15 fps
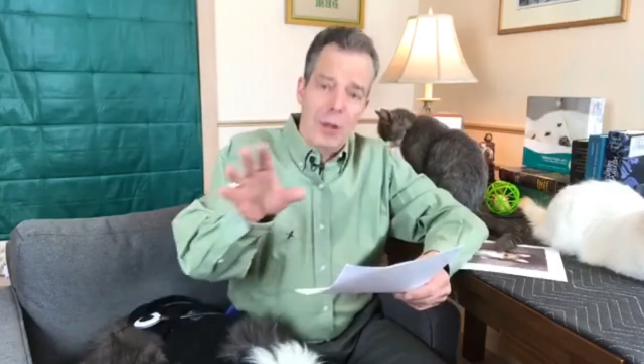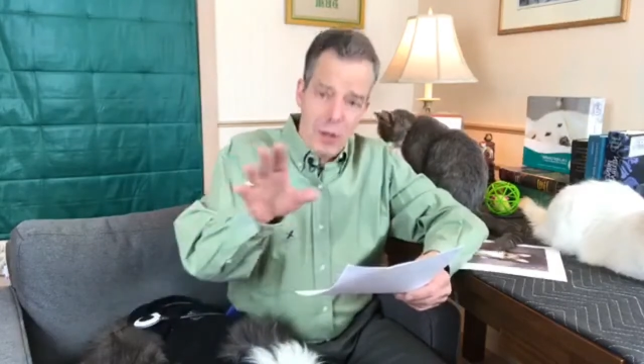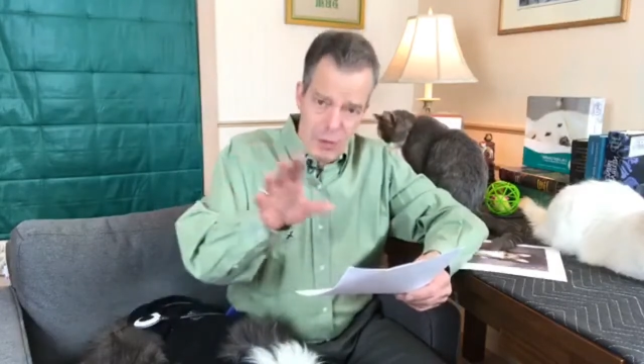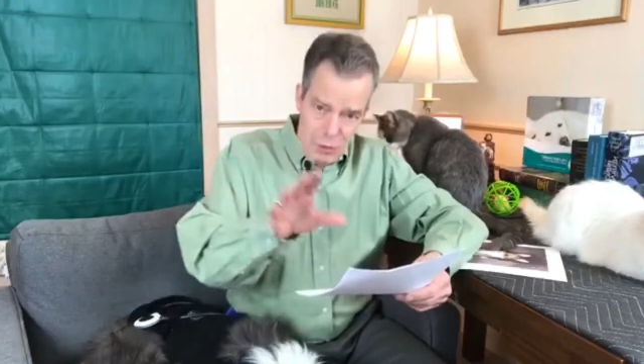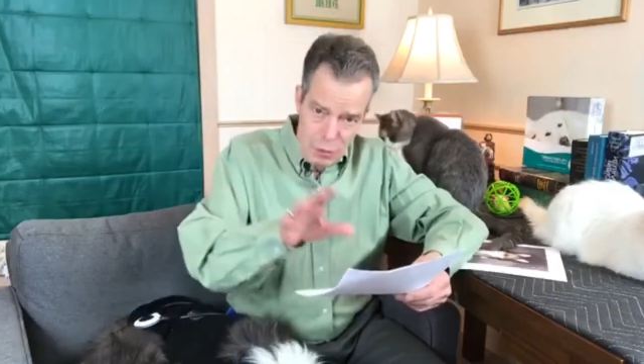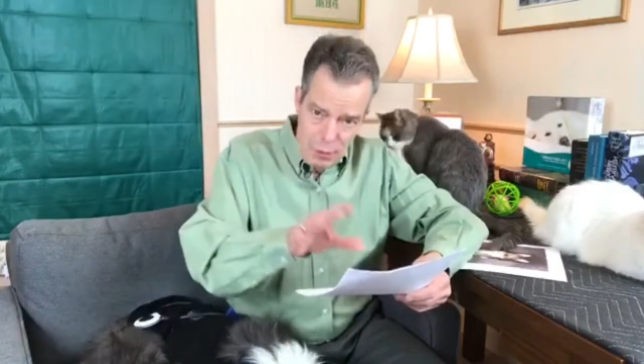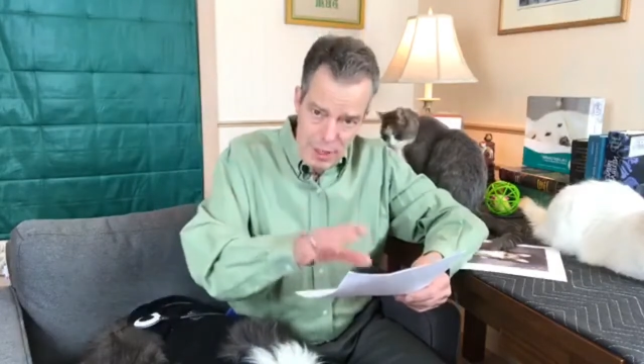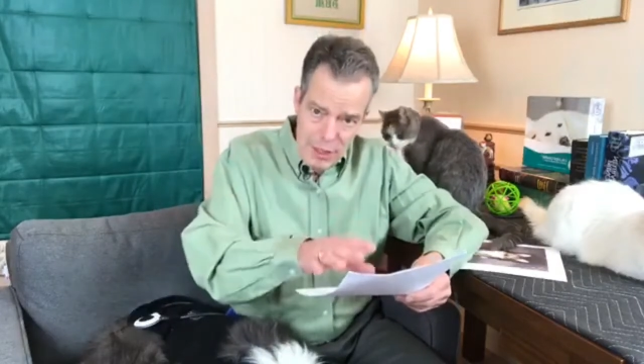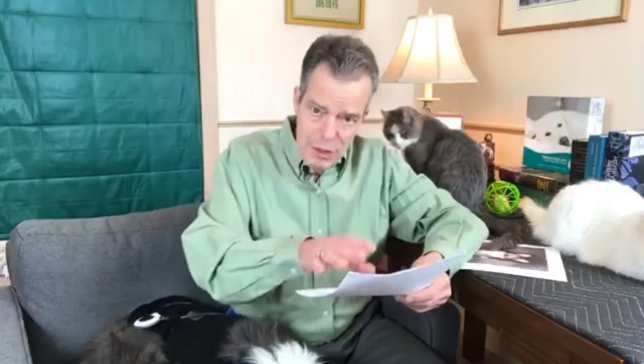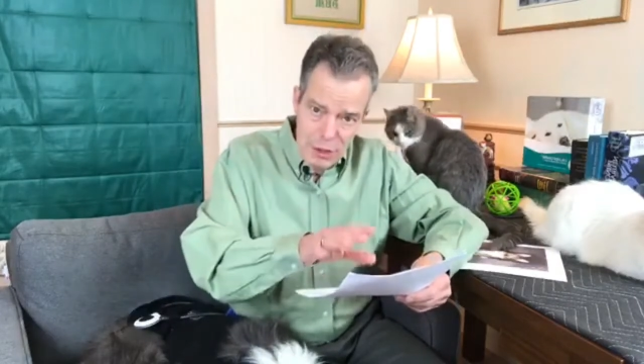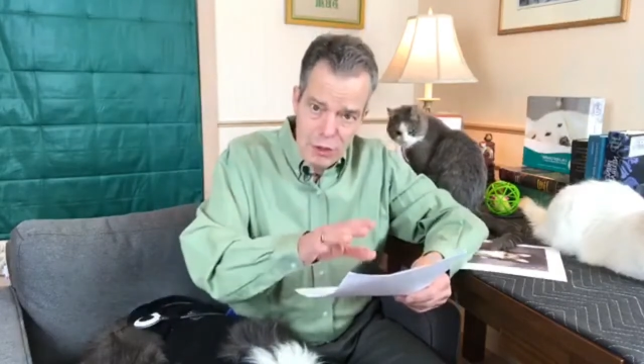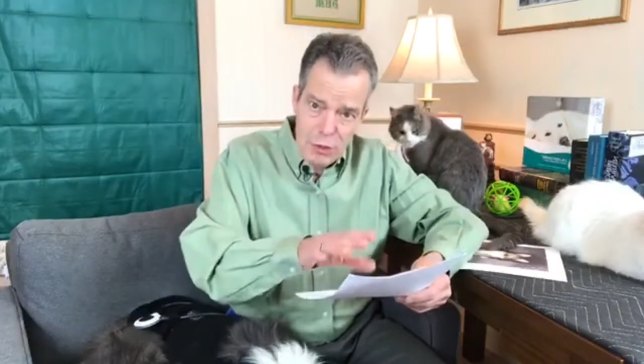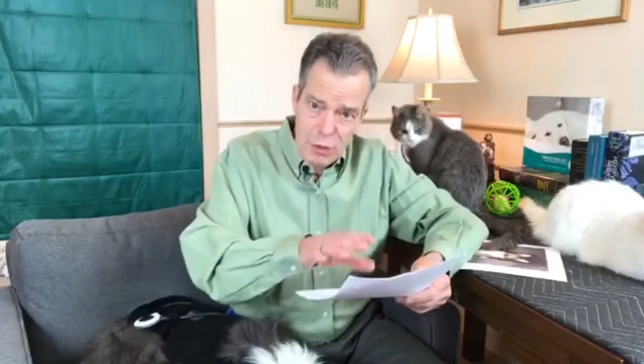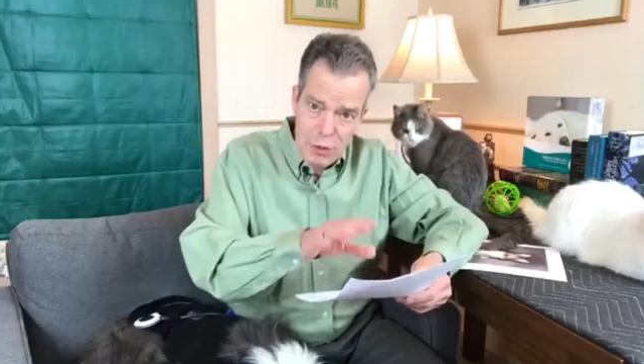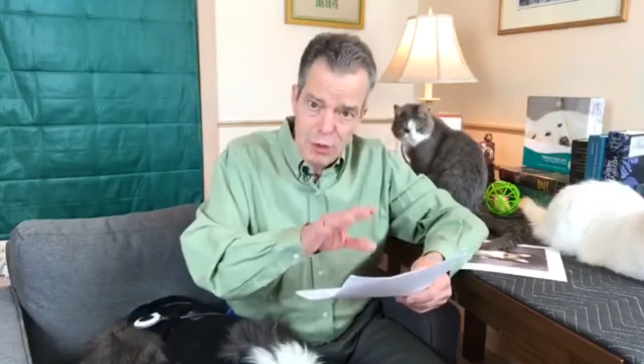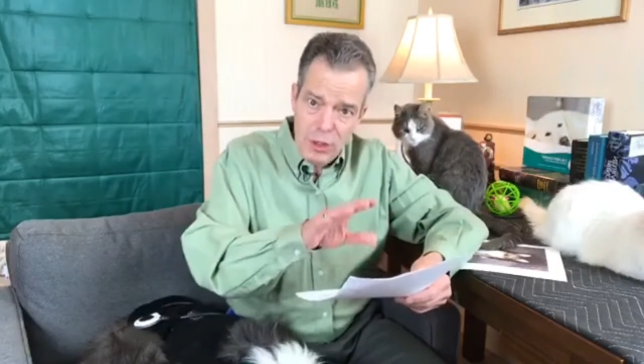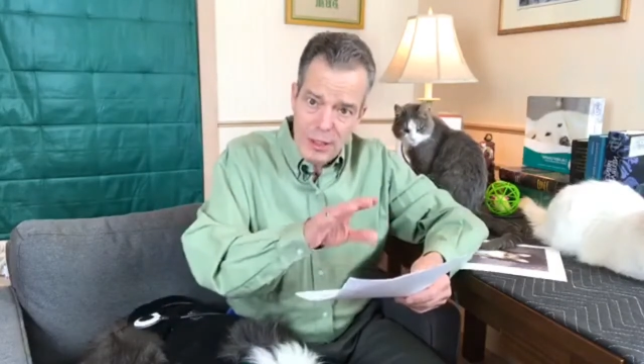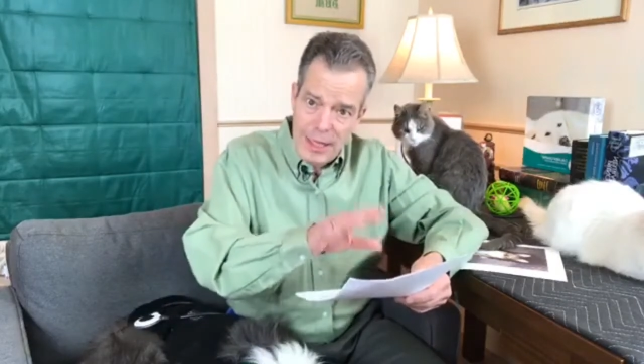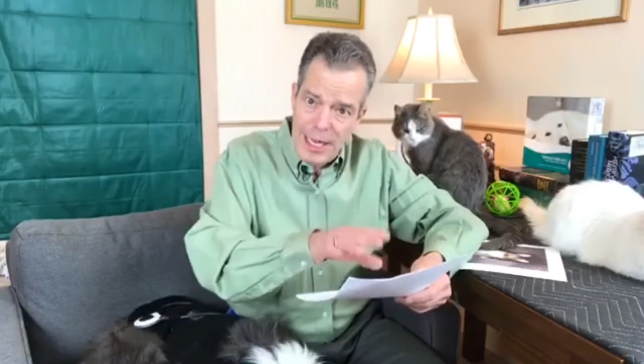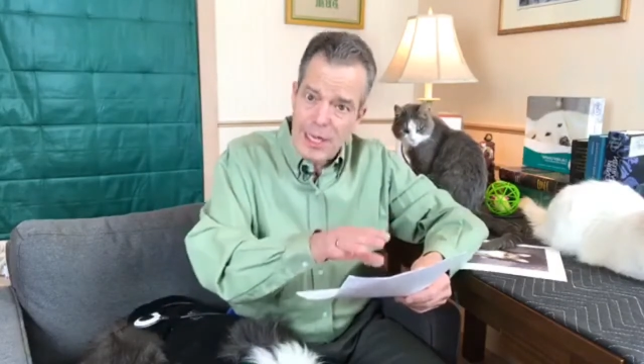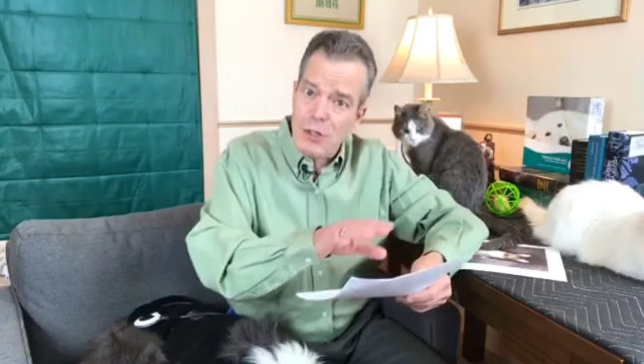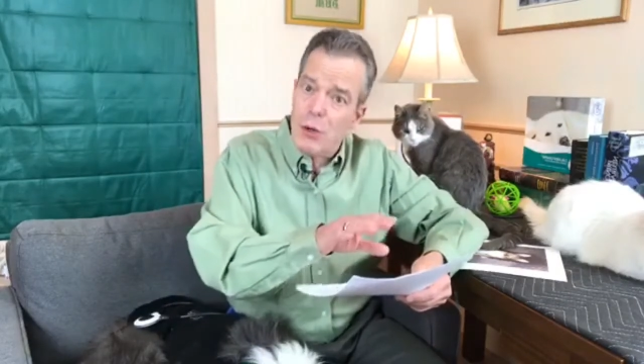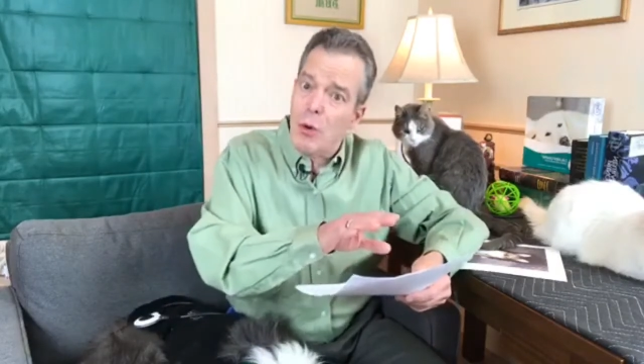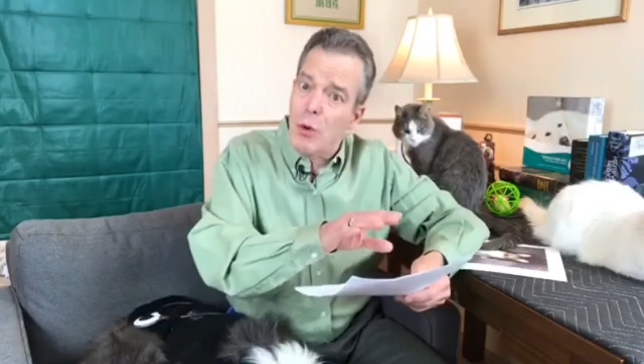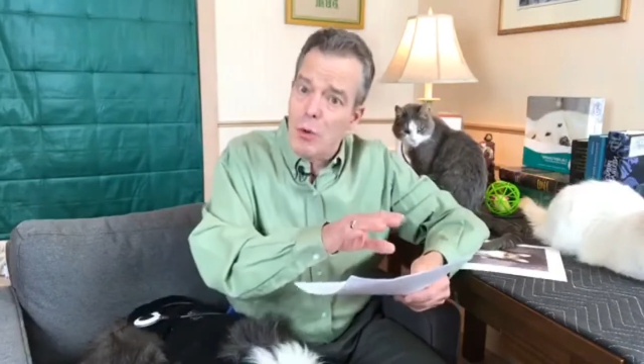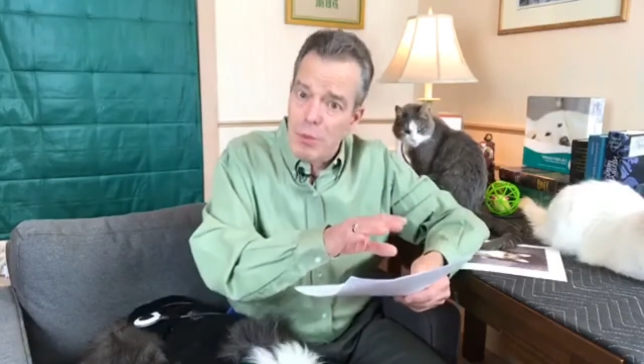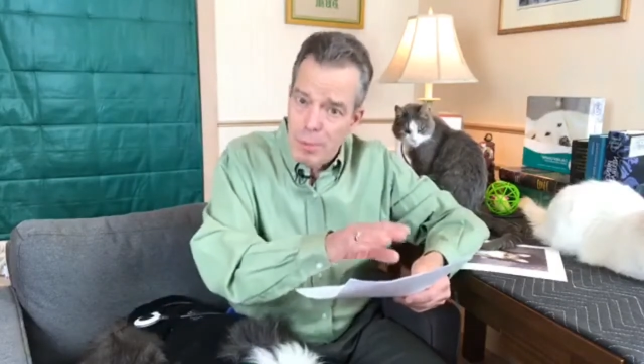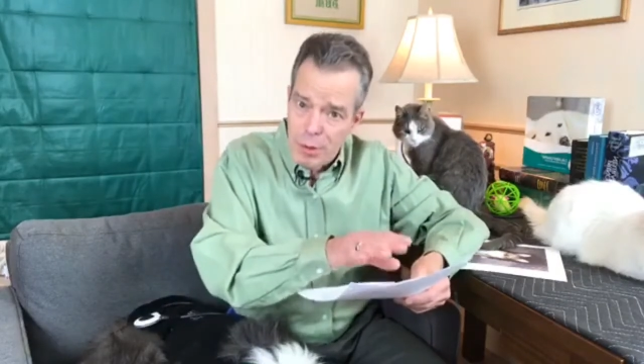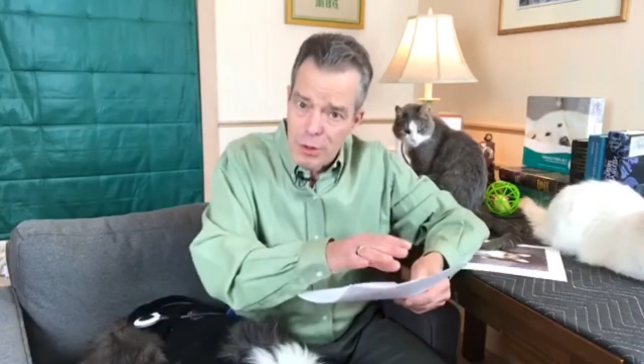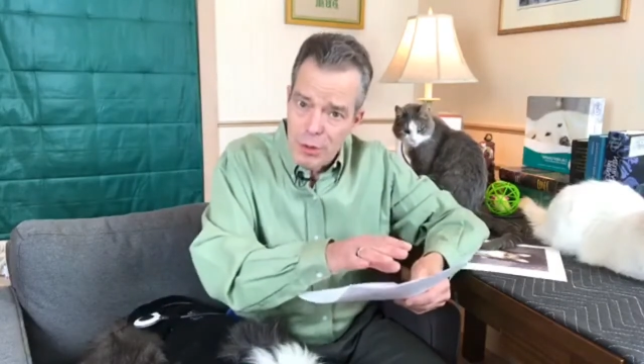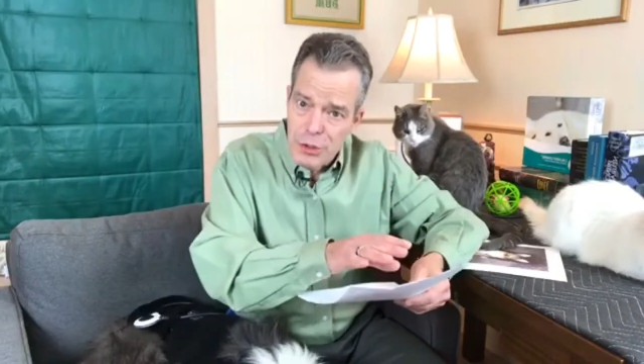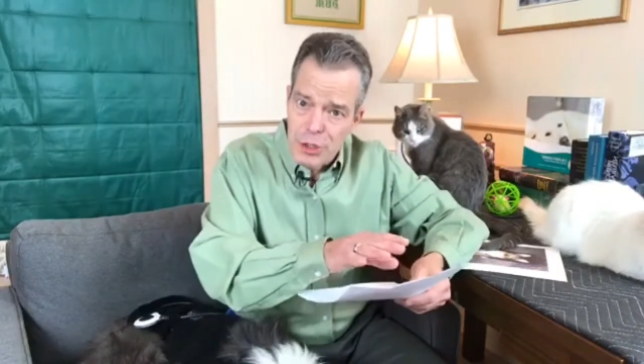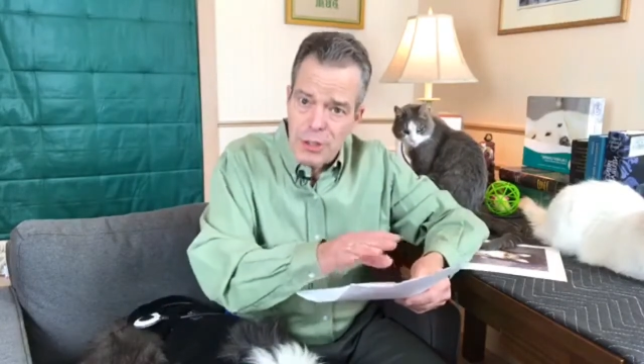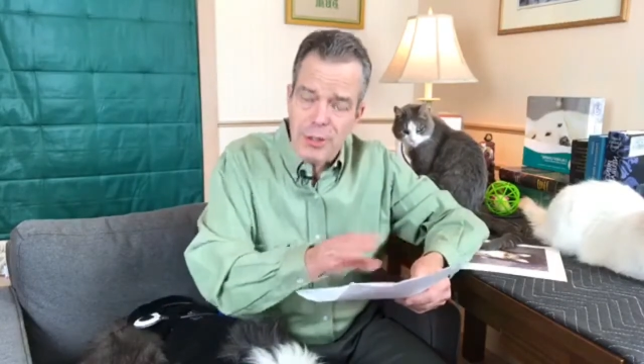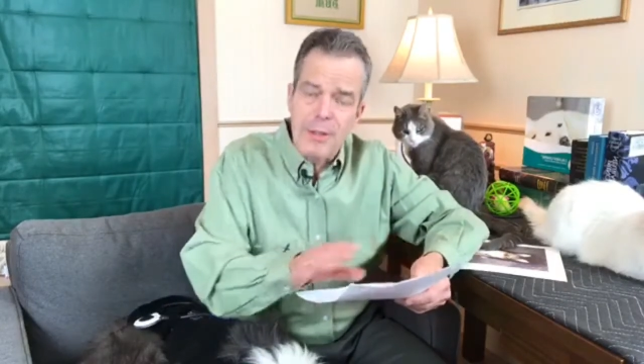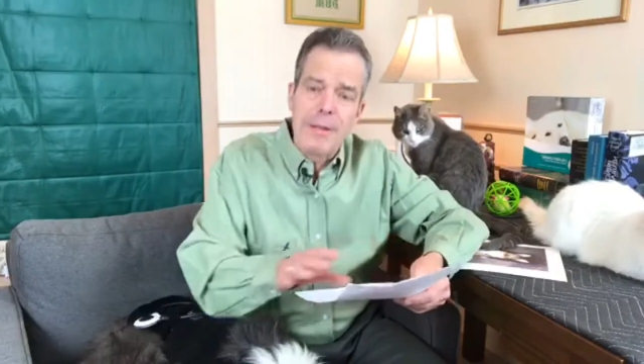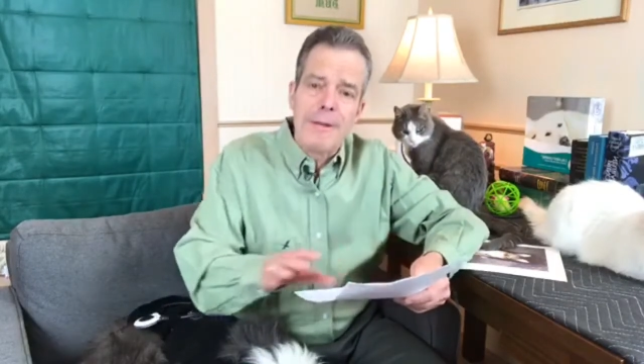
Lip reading: directed toward the cat's own person